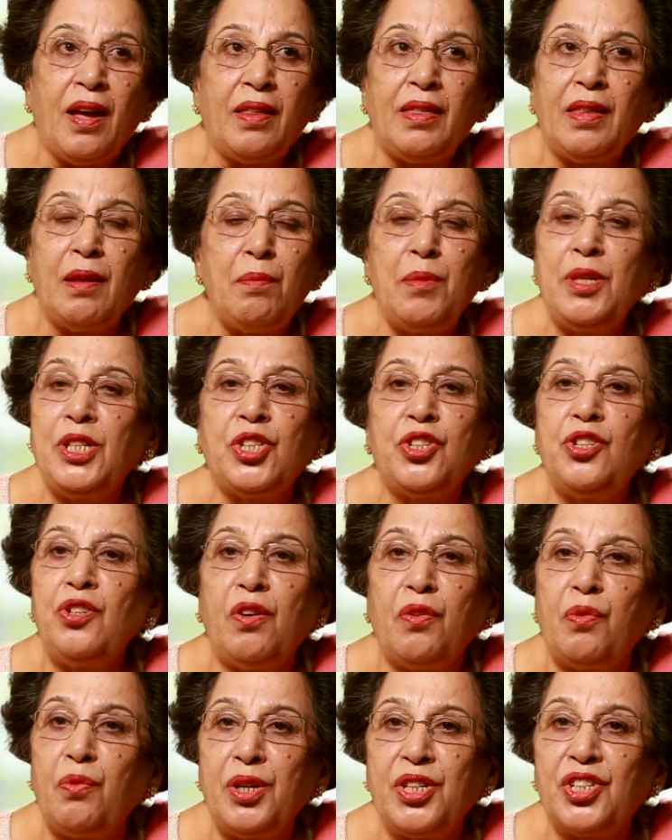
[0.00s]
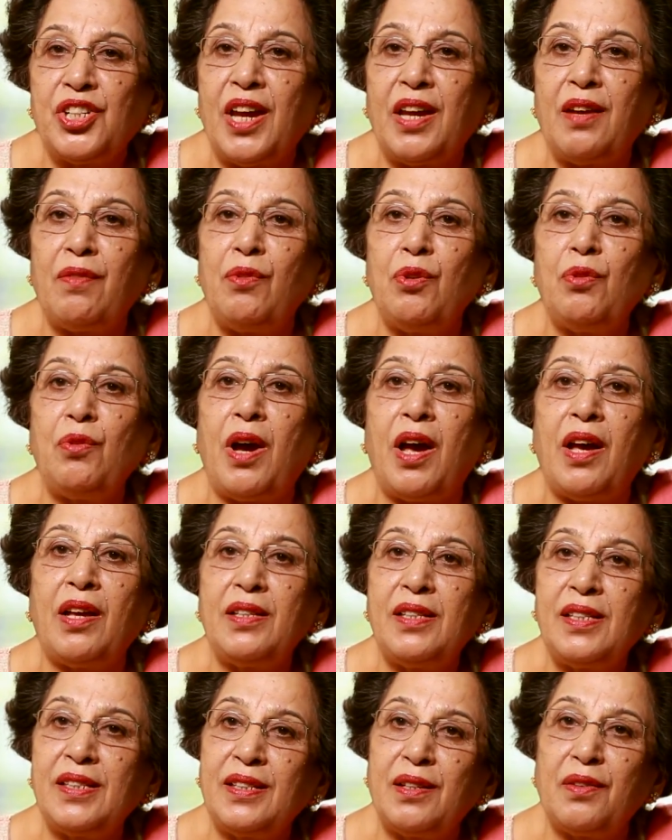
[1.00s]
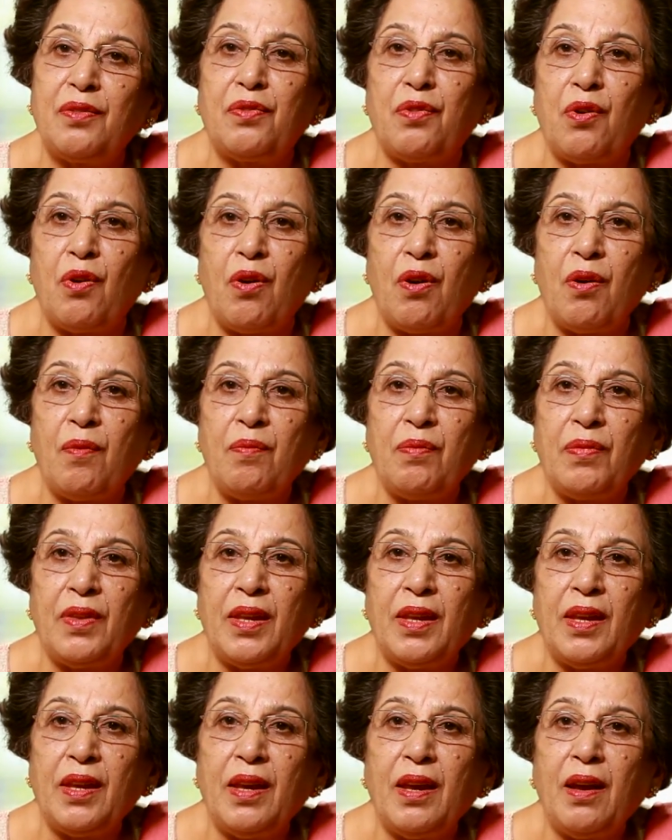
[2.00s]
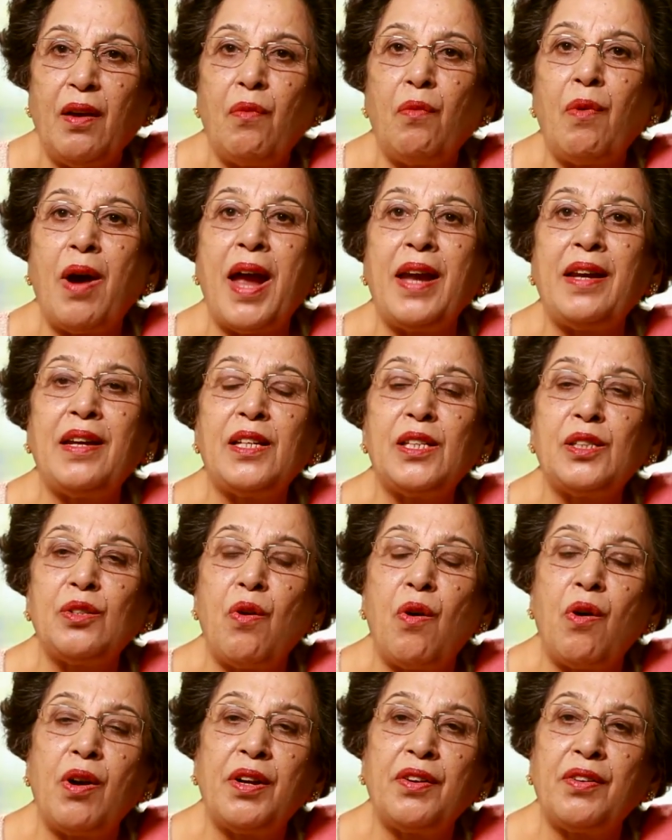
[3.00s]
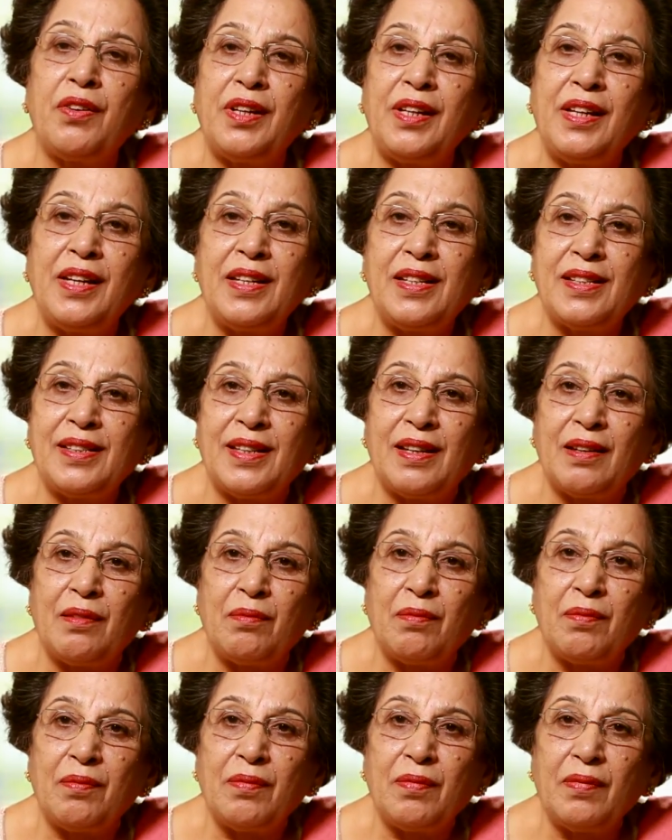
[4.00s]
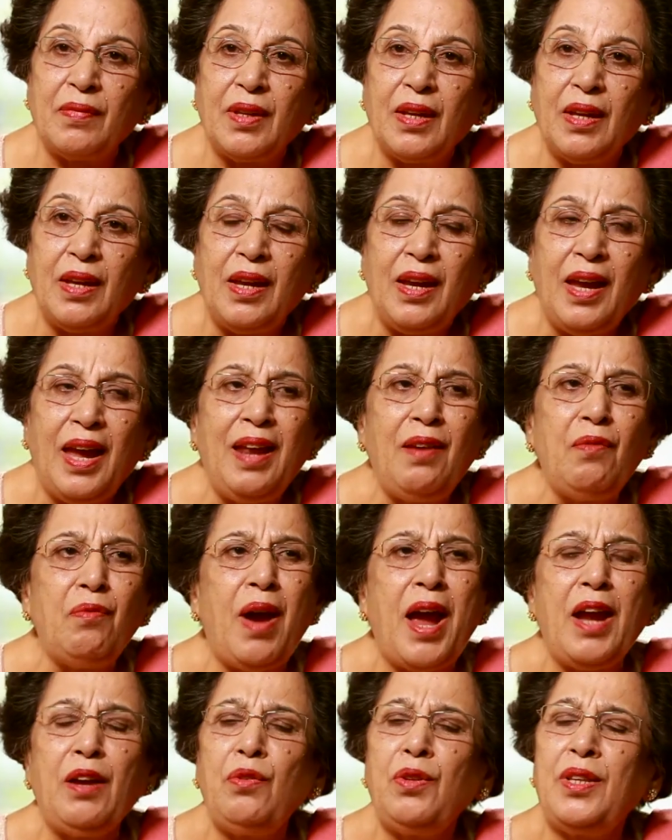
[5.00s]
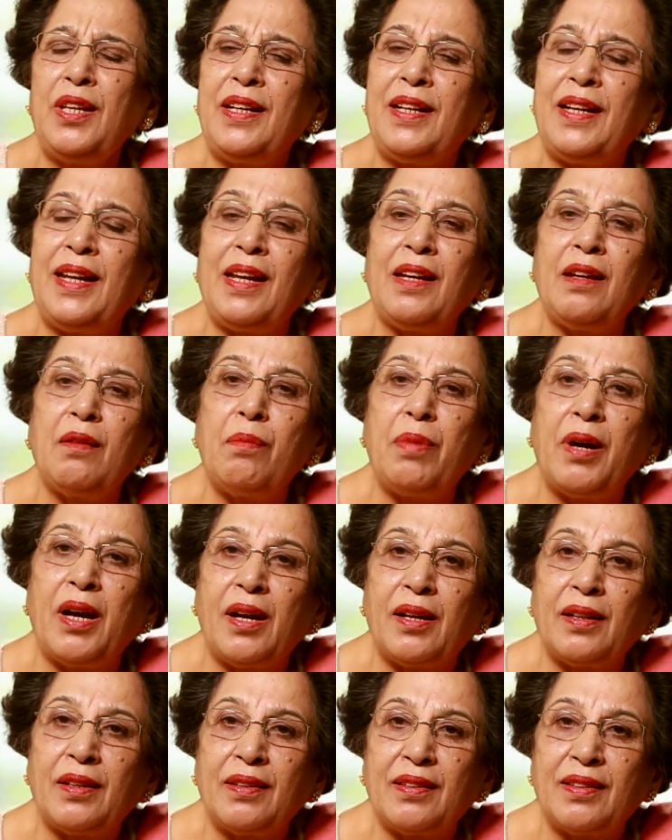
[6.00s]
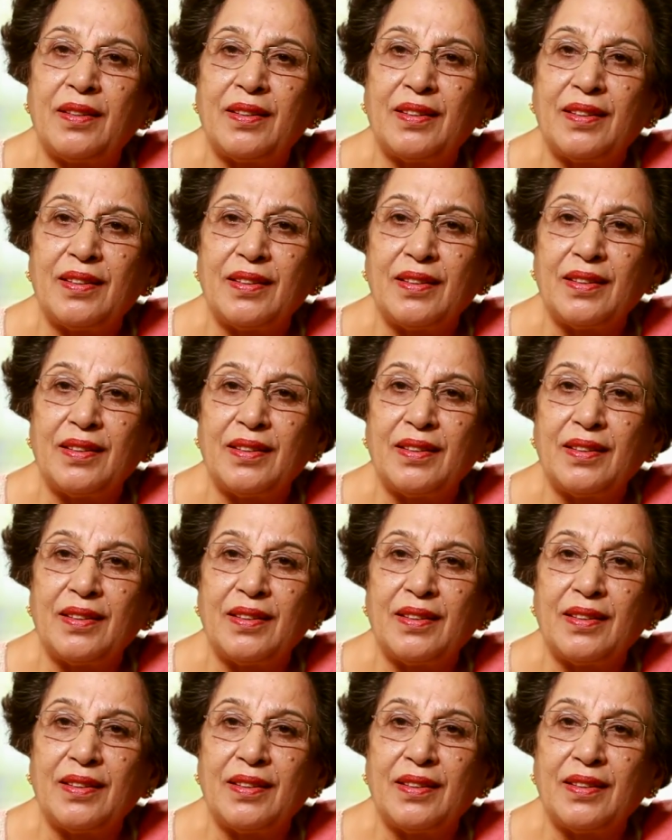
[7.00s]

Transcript: the mystery of which I have no answer for. Why does God create them? And why do they take birth?